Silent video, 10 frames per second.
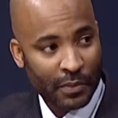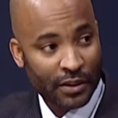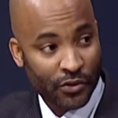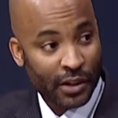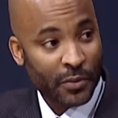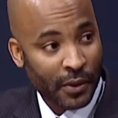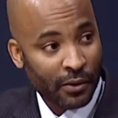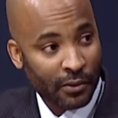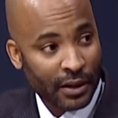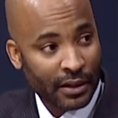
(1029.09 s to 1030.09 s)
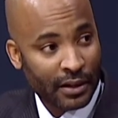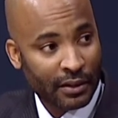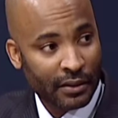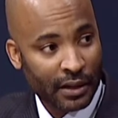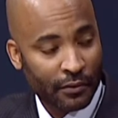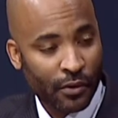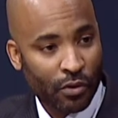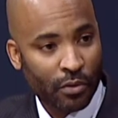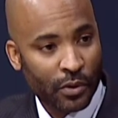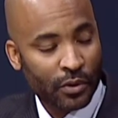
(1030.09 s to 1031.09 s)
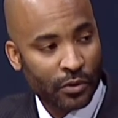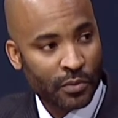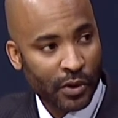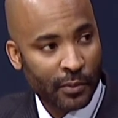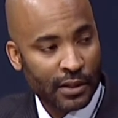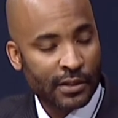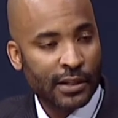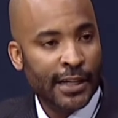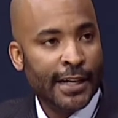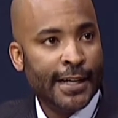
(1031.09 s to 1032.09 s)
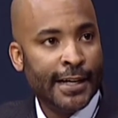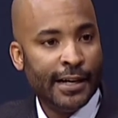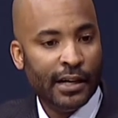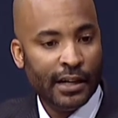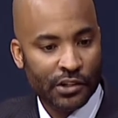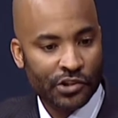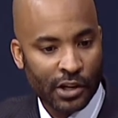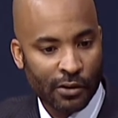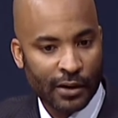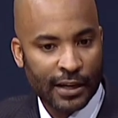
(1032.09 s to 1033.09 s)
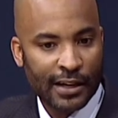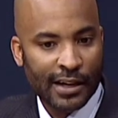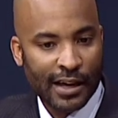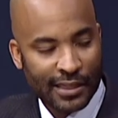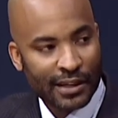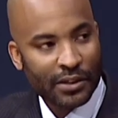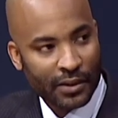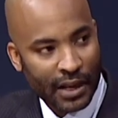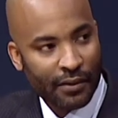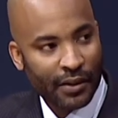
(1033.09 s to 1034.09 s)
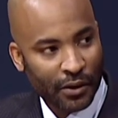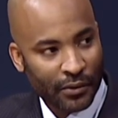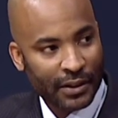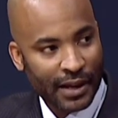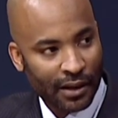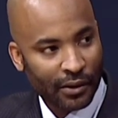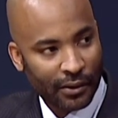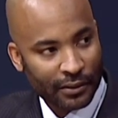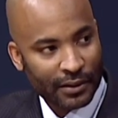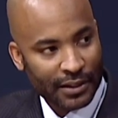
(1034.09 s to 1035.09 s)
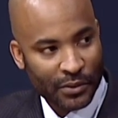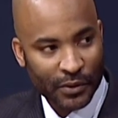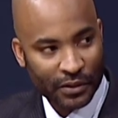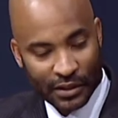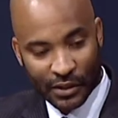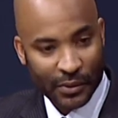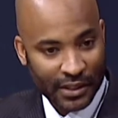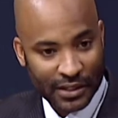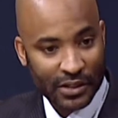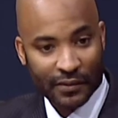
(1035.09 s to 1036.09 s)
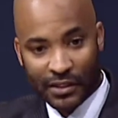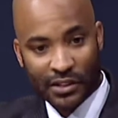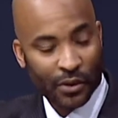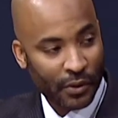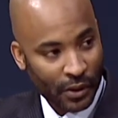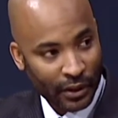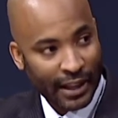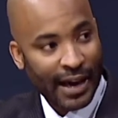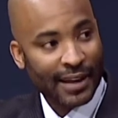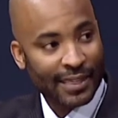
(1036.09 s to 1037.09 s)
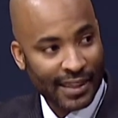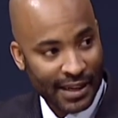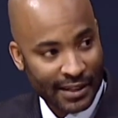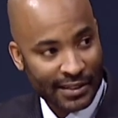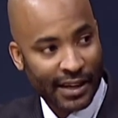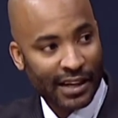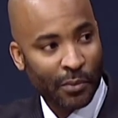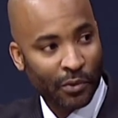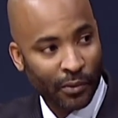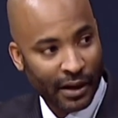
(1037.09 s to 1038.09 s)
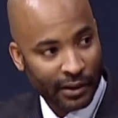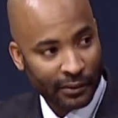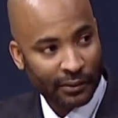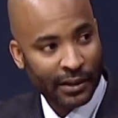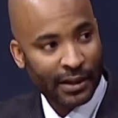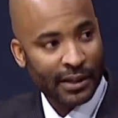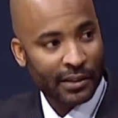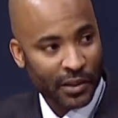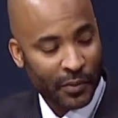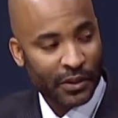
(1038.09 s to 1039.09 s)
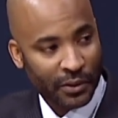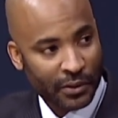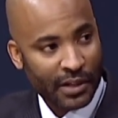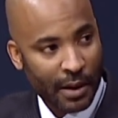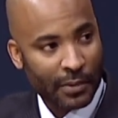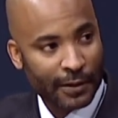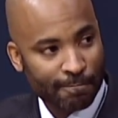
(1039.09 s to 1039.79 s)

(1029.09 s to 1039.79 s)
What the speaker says: be transparent and vulnerable in those moments in sharing, I think you can have a healthy dialogue. Because when you deal with this, you have to deal with a lot of things that come around this particular topic.